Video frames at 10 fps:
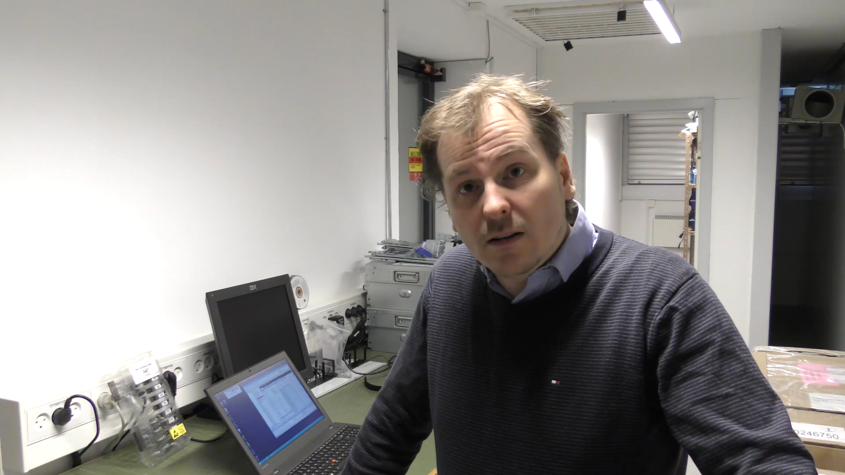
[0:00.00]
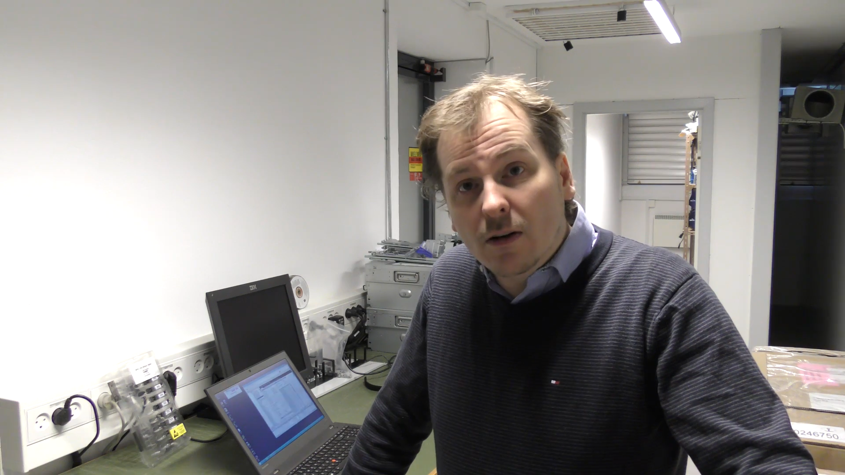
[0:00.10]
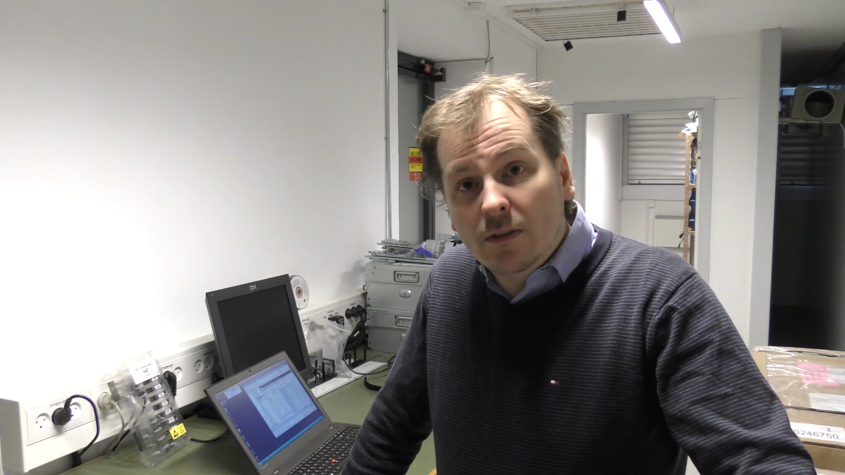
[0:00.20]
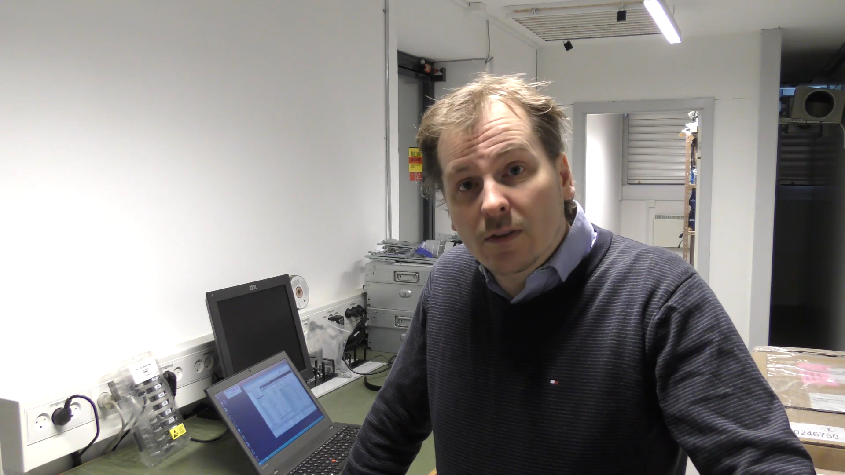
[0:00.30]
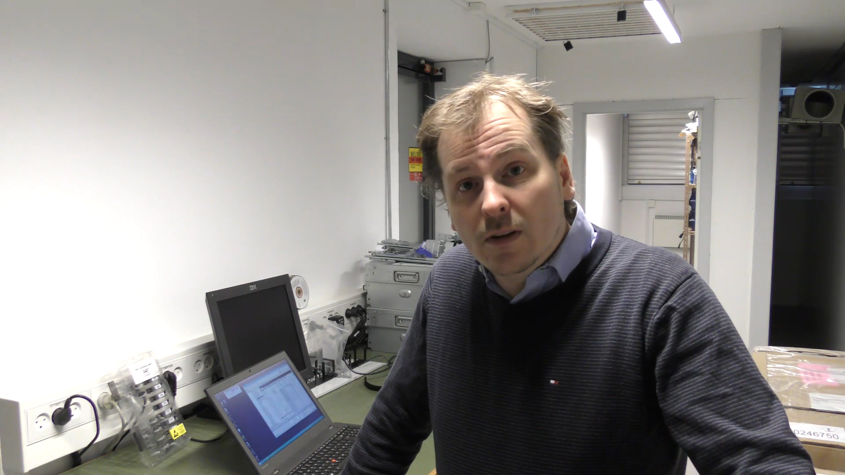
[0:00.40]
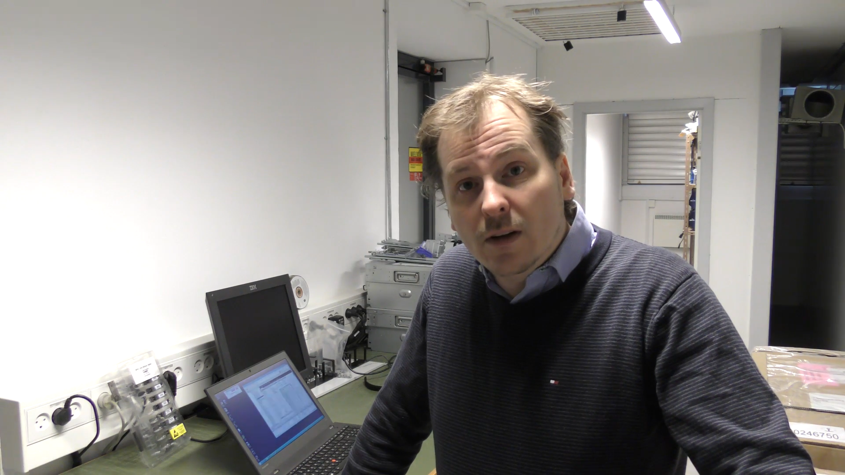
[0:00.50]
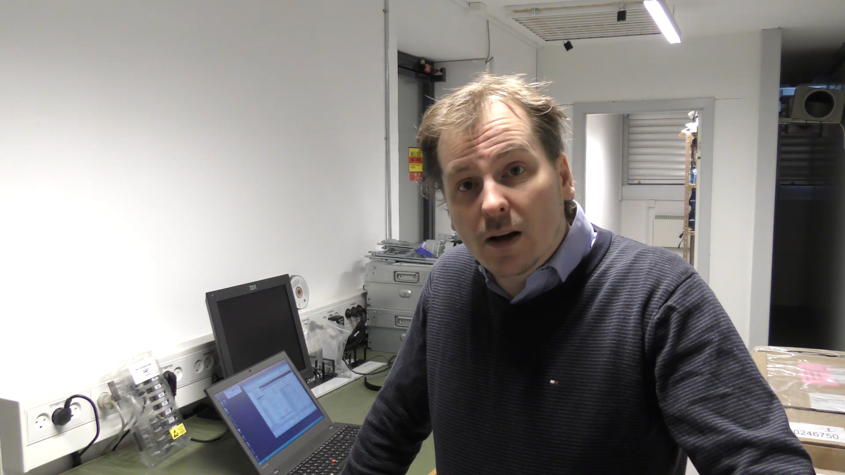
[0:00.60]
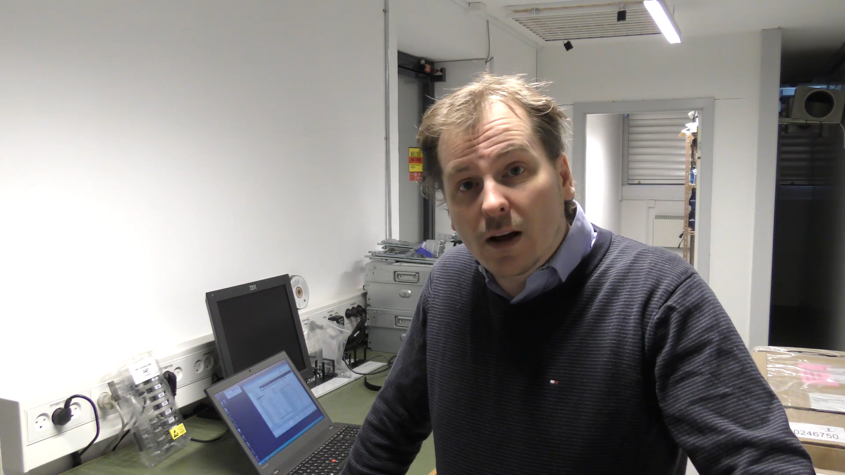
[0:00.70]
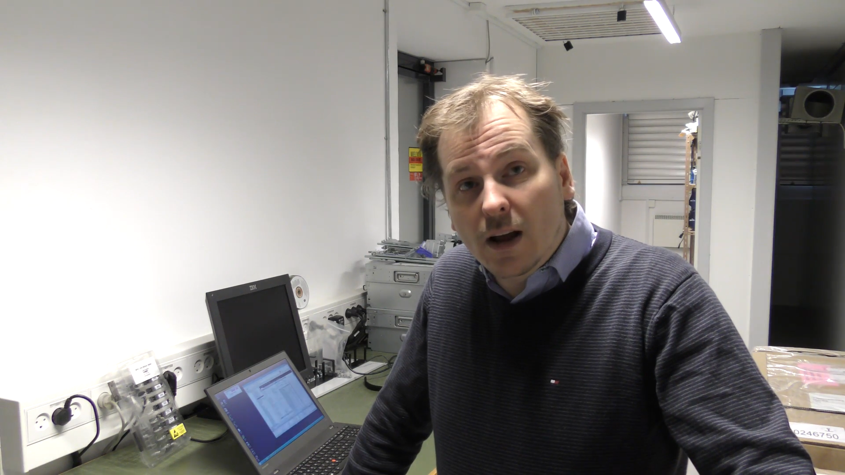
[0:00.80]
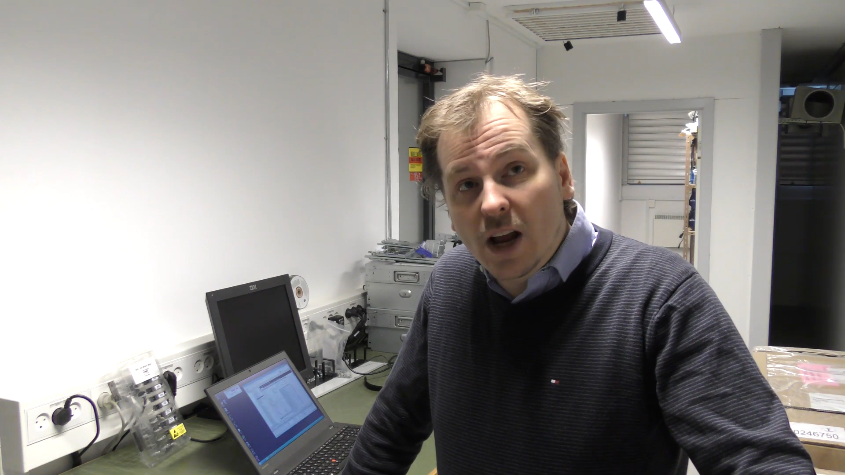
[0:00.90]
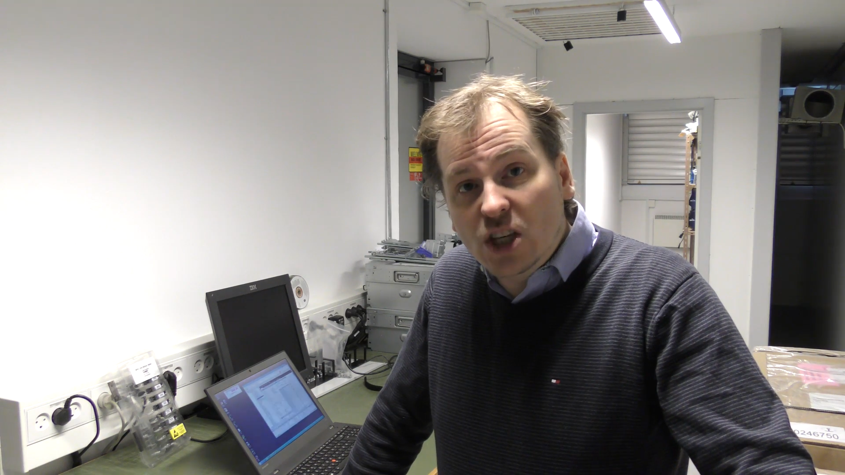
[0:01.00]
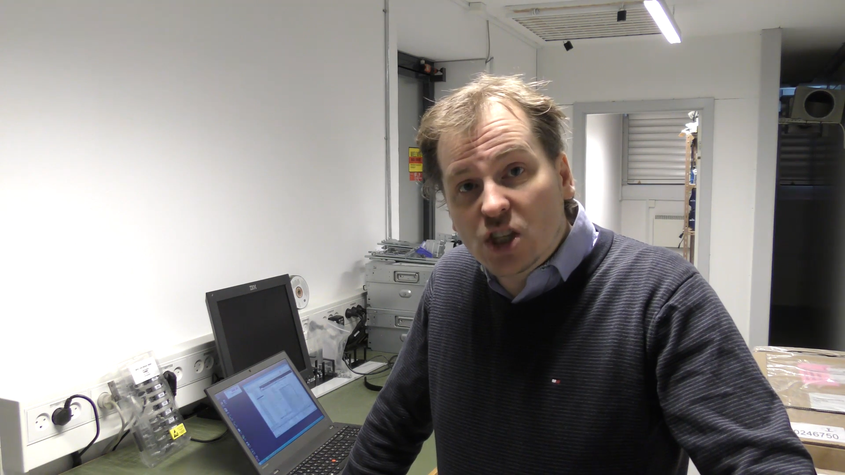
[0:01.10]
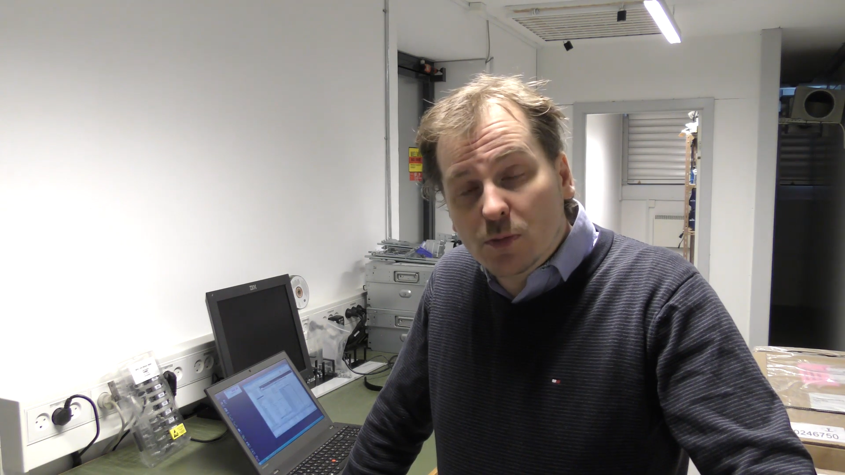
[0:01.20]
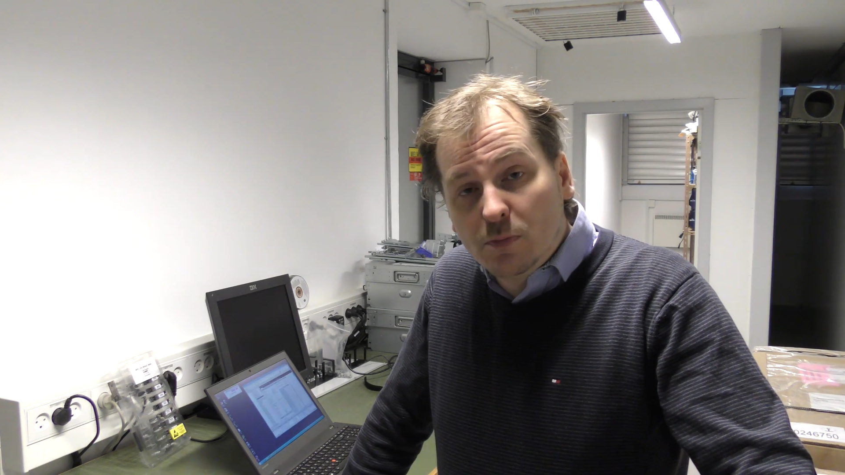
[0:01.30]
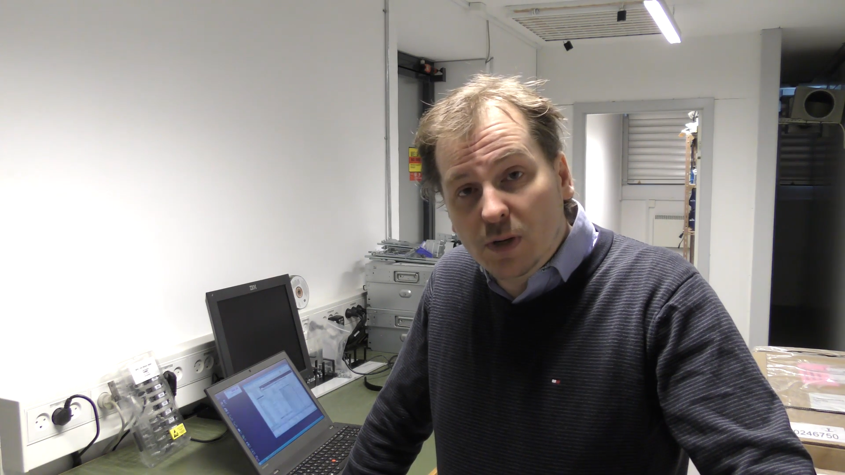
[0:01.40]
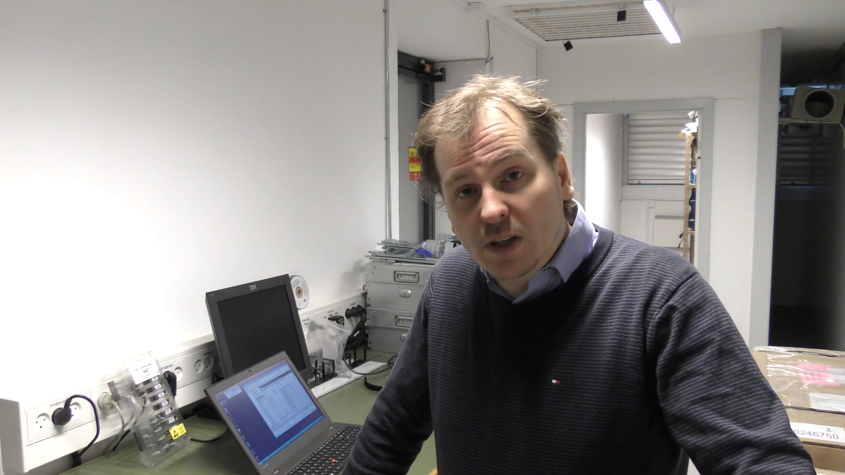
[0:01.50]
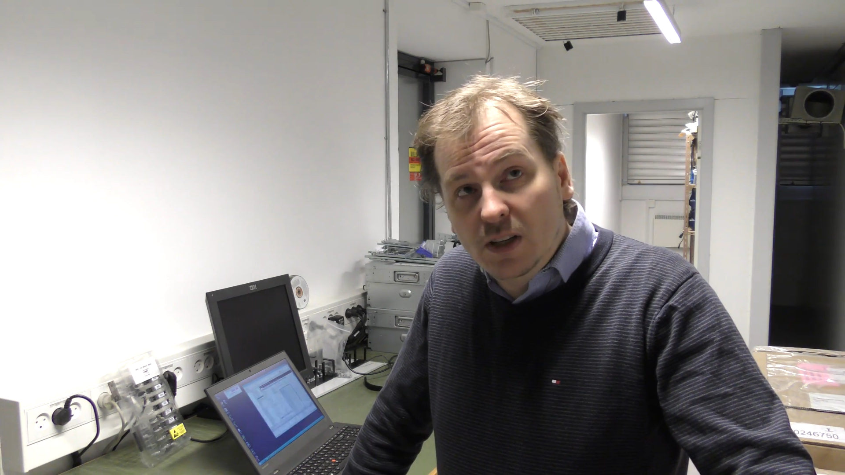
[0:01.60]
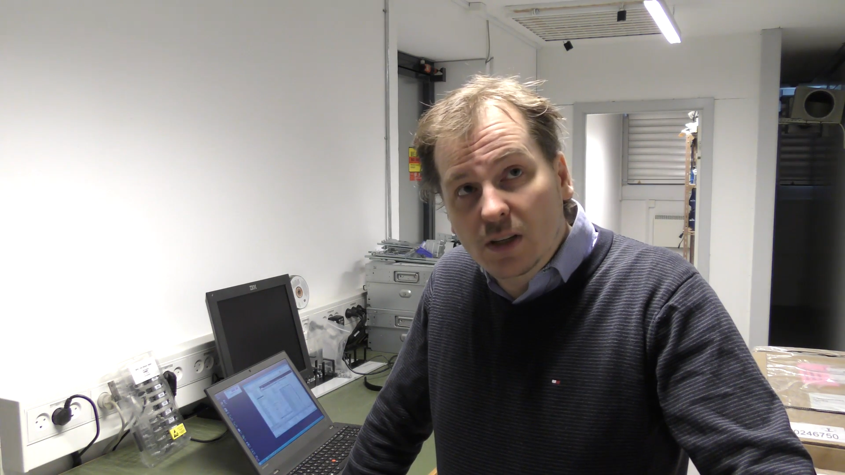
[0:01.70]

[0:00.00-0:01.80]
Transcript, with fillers: on the HPE